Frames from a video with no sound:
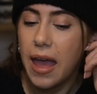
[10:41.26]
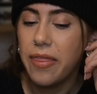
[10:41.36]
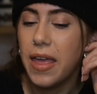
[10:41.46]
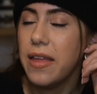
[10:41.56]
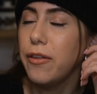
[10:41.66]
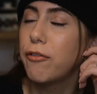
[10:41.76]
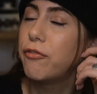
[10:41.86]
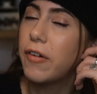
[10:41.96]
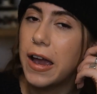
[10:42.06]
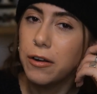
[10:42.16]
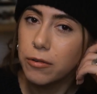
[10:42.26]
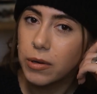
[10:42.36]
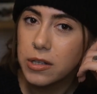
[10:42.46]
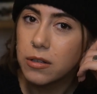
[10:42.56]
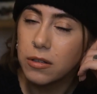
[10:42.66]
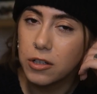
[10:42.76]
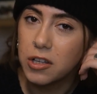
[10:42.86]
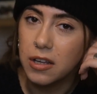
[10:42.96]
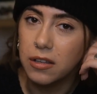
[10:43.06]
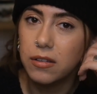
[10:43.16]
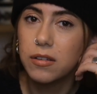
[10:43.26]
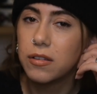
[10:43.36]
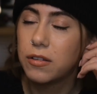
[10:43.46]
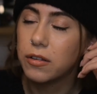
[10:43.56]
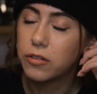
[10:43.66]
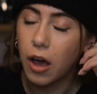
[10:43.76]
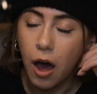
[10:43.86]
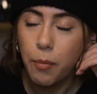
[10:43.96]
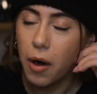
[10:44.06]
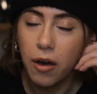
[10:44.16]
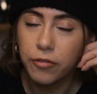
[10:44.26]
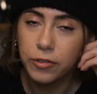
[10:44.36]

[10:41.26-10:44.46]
And then the final resolution to top off